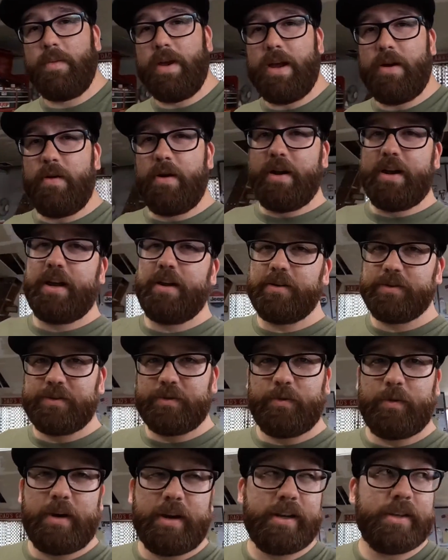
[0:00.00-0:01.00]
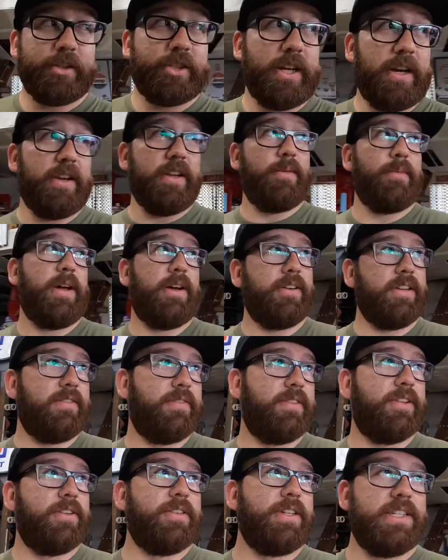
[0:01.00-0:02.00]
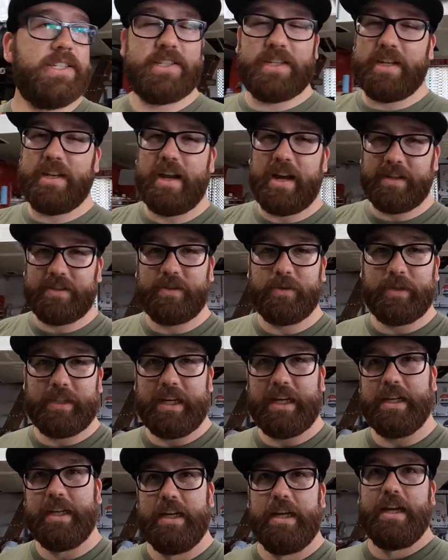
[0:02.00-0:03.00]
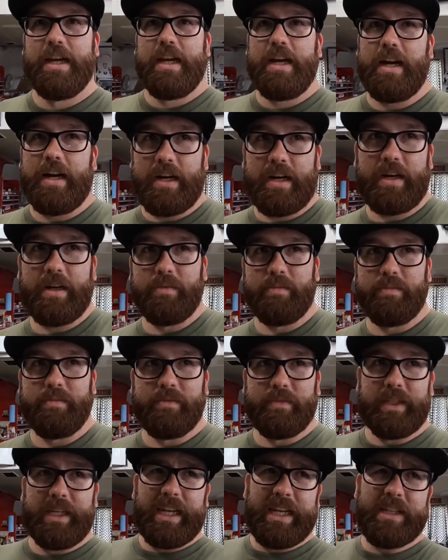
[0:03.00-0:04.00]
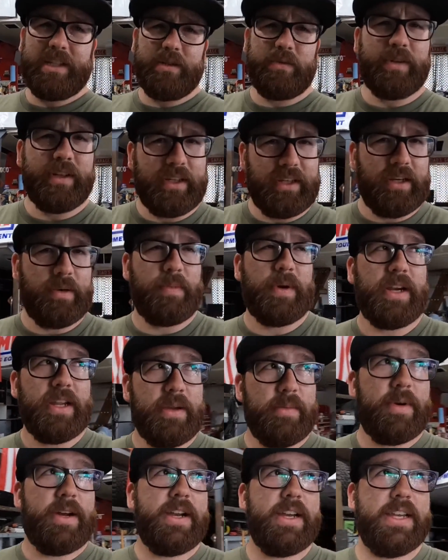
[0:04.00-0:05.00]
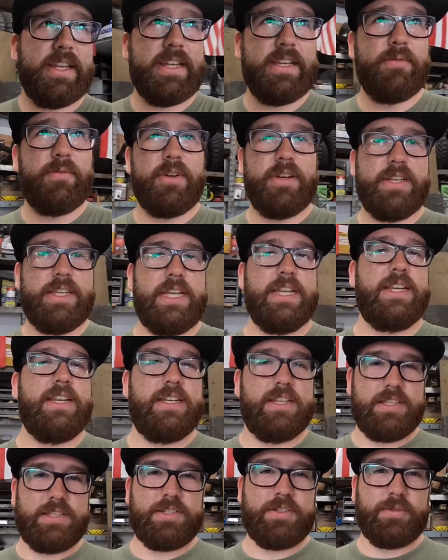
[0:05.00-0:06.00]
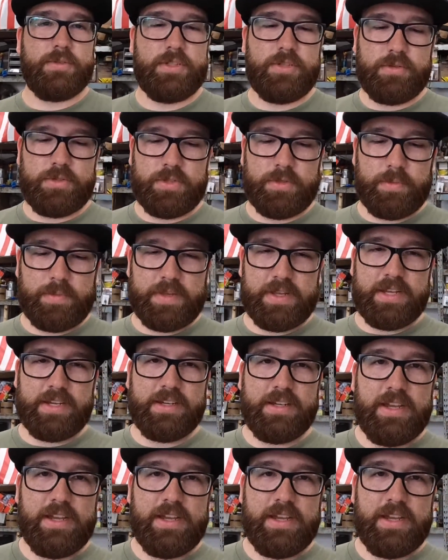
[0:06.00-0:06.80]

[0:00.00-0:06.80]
now on, I also wanted to shout him out, even though he said not to yet. He's a really good buddy of mine and he wanted to get into this whole YouTube thing,